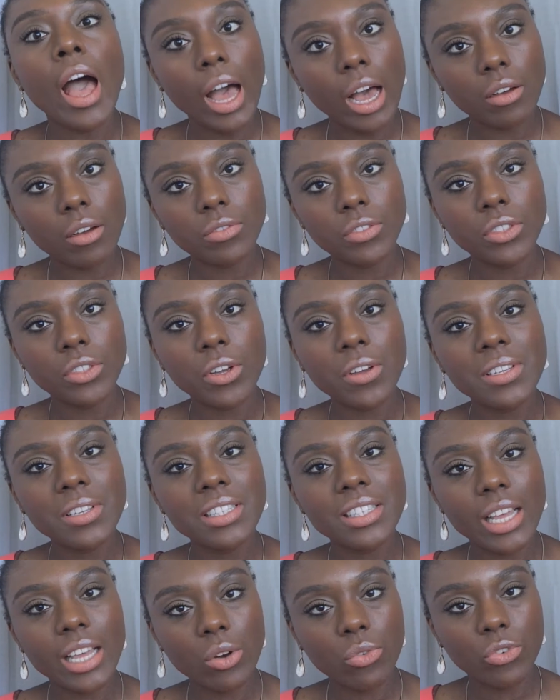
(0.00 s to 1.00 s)
After
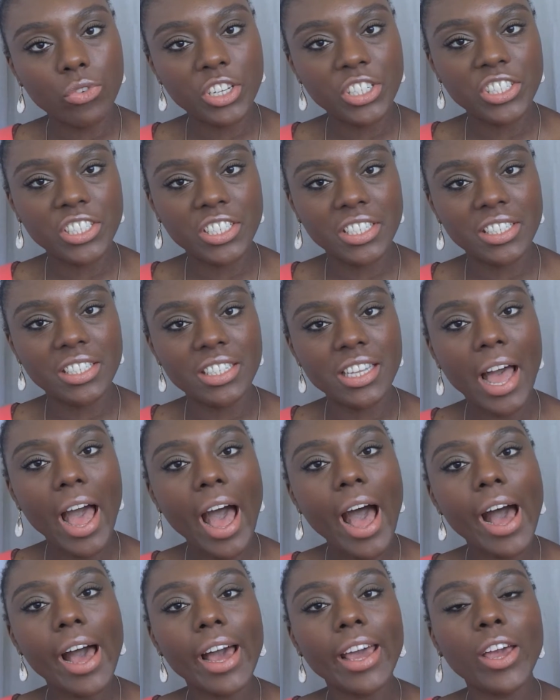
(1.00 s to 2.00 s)
Selfridges,
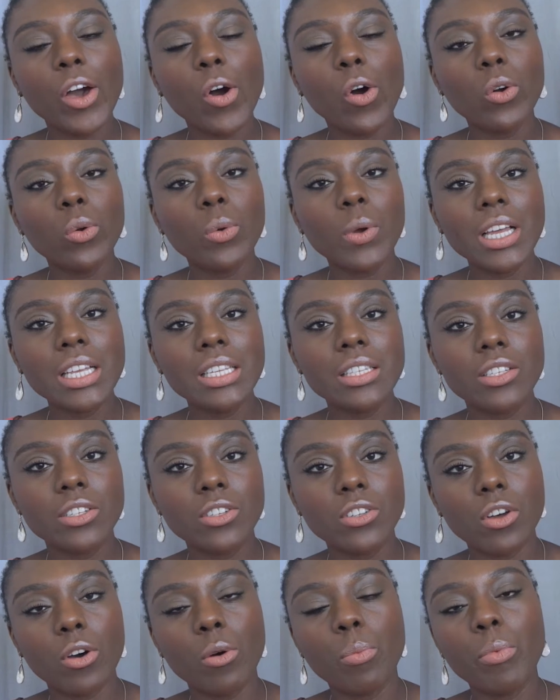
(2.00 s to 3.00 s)
I always
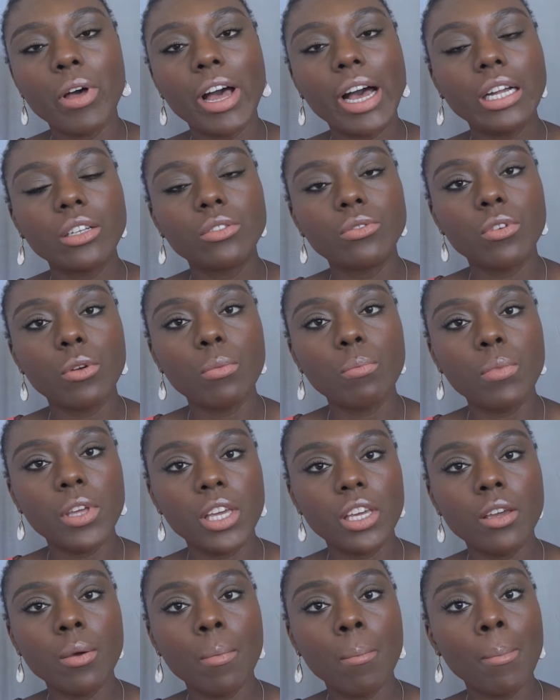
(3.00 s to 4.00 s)
stop at the
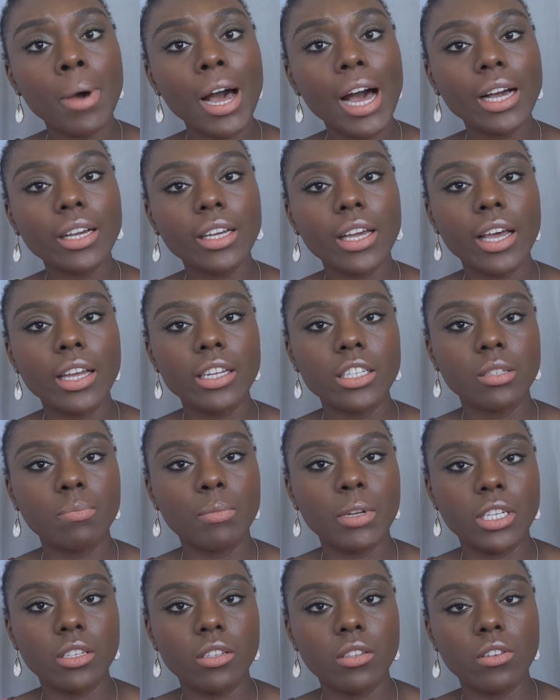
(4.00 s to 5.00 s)
big Mark and
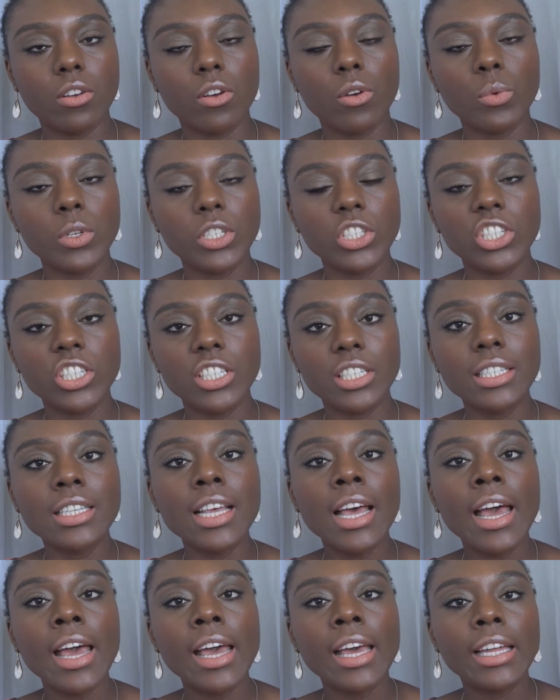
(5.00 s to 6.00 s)
Spencer, which is
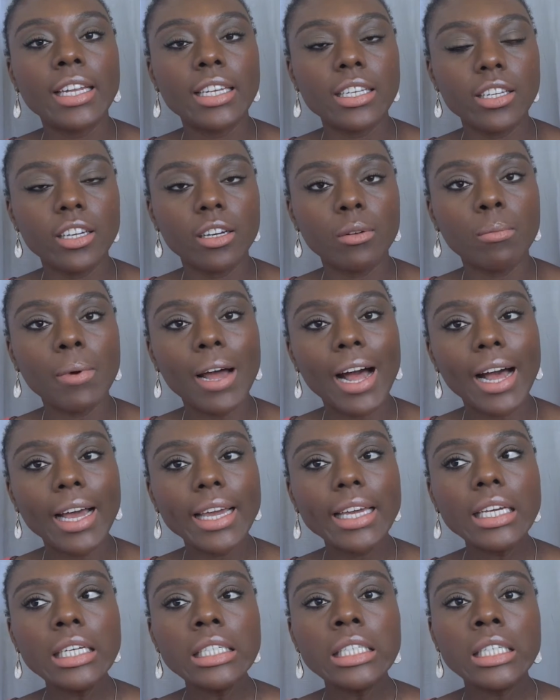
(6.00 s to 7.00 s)

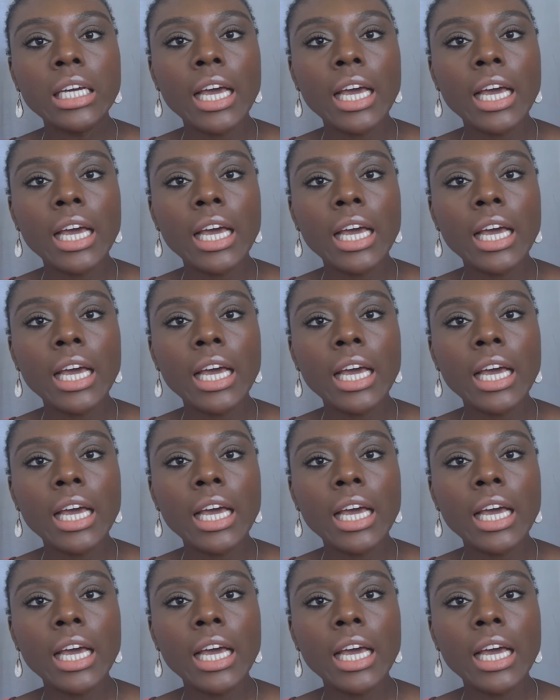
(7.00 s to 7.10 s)
nearby,